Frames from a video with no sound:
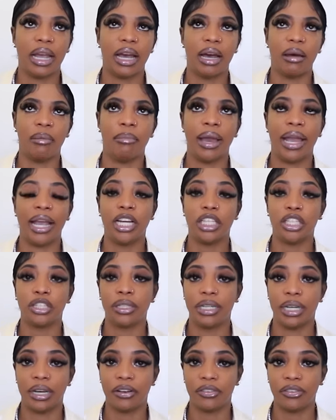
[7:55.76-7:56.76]
a major
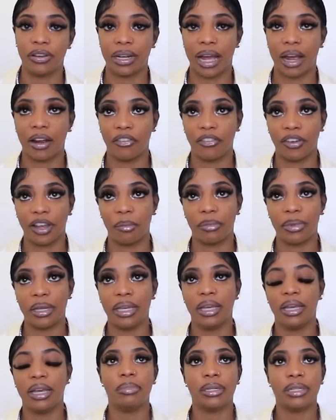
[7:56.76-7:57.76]
death in our
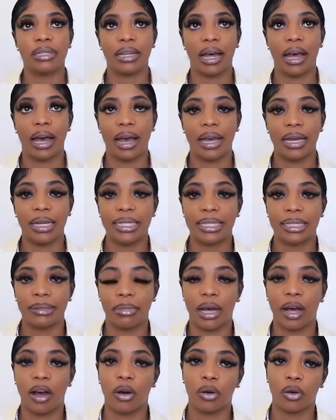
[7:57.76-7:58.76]
family besides
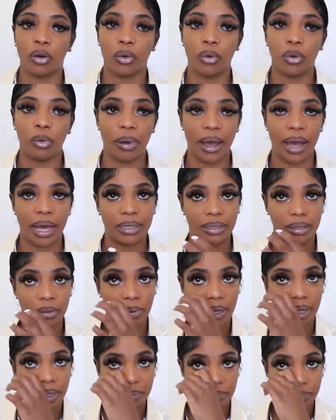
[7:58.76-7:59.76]
my uncle who passed
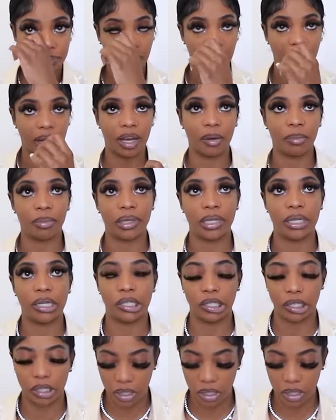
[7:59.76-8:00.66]
away a couple of years